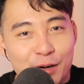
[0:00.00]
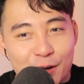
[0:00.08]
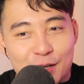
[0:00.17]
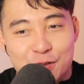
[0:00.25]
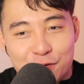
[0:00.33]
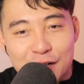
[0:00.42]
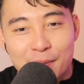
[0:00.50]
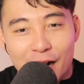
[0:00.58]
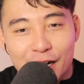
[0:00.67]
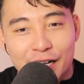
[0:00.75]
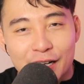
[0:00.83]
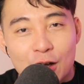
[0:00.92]
because it's free
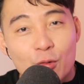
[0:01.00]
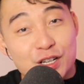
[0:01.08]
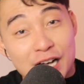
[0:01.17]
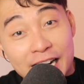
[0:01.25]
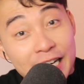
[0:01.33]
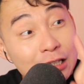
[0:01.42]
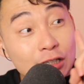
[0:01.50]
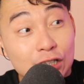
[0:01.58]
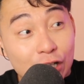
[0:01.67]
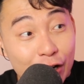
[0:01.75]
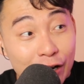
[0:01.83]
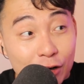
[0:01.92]
marketing, which I need to
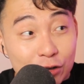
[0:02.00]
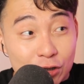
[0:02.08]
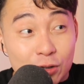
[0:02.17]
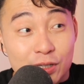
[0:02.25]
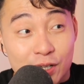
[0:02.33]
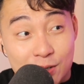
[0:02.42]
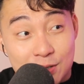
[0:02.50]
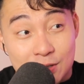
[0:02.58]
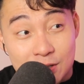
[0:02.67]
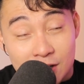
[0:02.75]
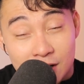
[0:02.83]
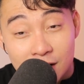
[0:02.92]
learn how to do
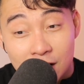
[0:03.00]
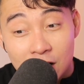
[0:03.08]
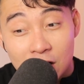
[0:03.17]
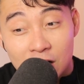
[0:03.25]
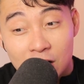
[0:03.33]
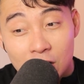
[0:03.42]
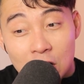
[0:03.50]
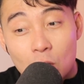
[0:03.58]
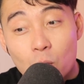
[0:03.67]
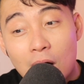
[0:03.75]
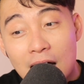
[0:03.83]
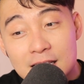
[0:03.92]
this.
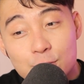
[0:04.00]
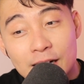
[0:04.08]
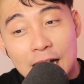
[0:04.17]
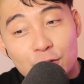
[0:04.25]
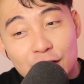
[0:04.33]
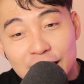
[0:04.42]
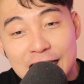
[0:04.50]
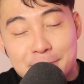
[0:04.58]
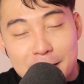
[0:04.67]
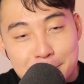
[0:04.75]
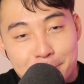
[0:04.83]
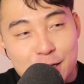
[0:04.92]
When I
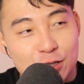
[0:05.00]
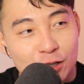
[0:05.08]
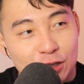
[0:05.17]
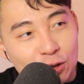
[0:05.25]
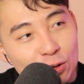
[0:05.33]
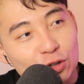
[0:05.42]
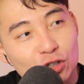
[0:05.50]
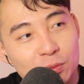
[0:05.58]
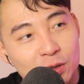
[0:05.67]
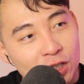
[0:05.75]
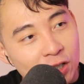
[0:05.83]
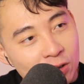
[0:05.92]
release my special on
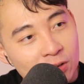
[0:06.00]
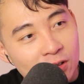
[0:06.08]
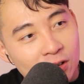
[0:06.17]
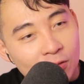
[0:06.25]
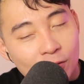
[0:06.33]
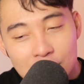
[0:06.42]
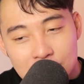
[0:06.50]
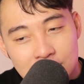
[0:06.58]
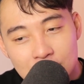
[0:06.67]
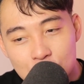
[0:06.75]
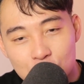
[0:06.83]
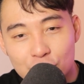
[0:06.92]
YouTube, you know? Yeah. What's
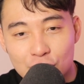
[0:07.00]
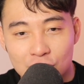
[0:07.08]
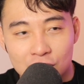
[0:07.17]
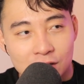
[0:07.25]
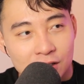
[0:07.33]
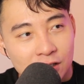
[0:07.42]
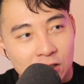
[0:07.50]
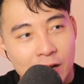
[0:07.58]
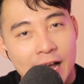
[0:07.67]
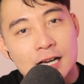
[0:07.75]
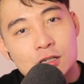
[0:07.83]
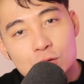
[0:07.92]
the trigger? You
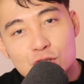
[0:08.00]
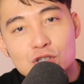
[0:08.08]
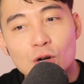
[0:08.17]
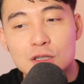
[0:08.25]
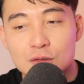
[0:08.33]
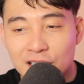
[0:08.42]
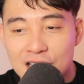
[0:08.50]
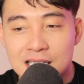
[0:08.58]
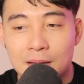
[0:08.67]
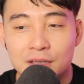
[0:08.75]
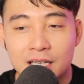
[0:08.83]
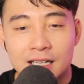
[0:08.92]
know, Andrew Schultz released
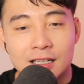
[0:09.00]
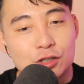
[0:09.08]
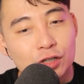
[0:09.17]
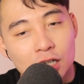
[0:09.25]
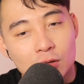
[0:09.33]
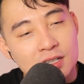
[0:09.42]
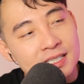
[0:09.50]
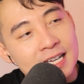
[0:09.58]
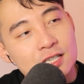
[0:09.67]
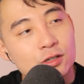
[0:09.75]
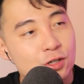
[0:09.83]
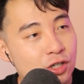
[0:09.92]
something and the trigger was
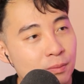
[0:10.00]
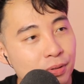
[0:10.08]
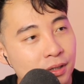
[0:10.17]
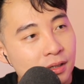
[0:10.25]
censorship.